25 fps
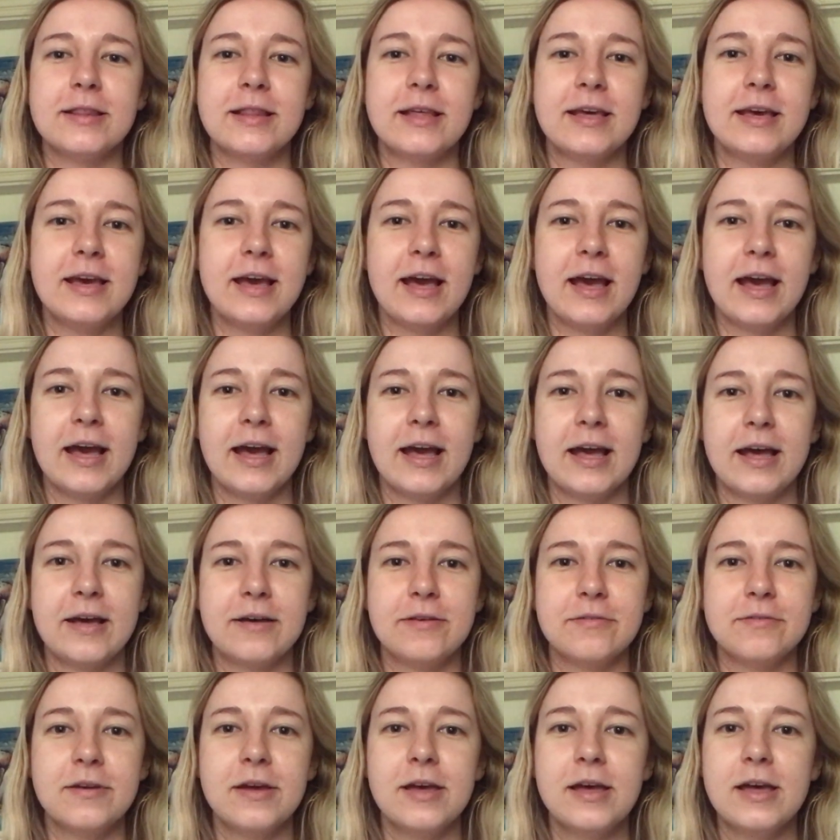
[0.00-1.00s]
They
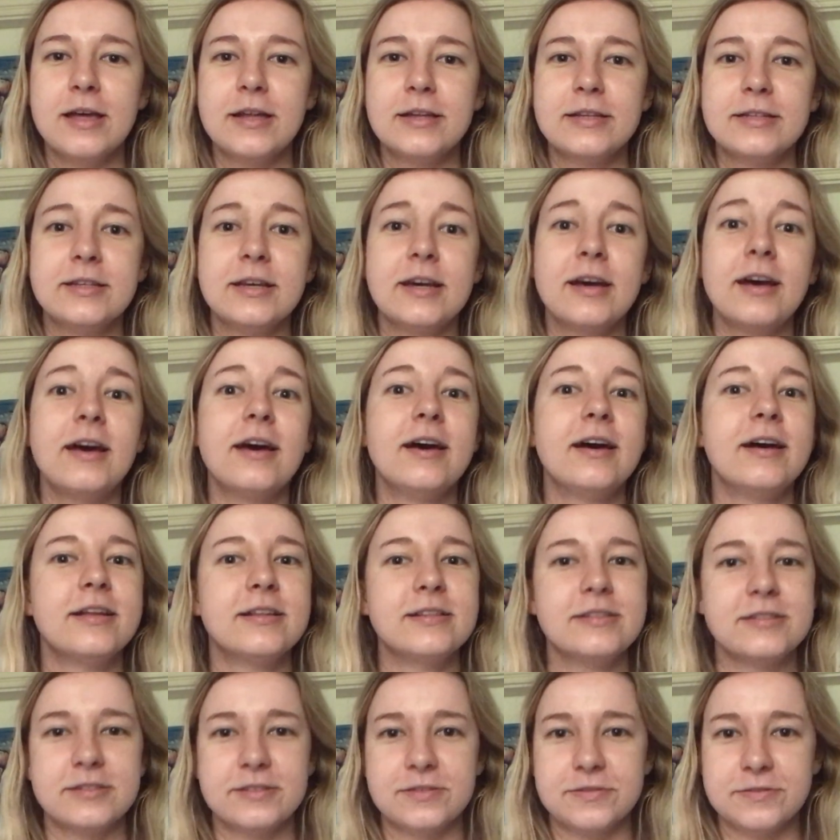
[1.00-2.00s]
have
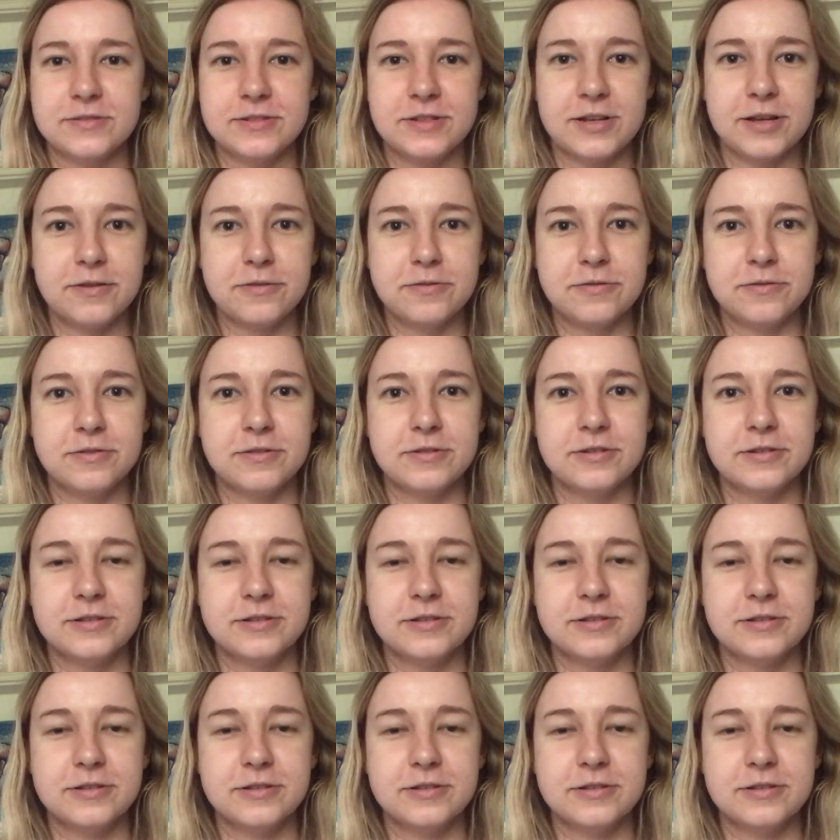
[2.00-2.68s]
tons of stuff.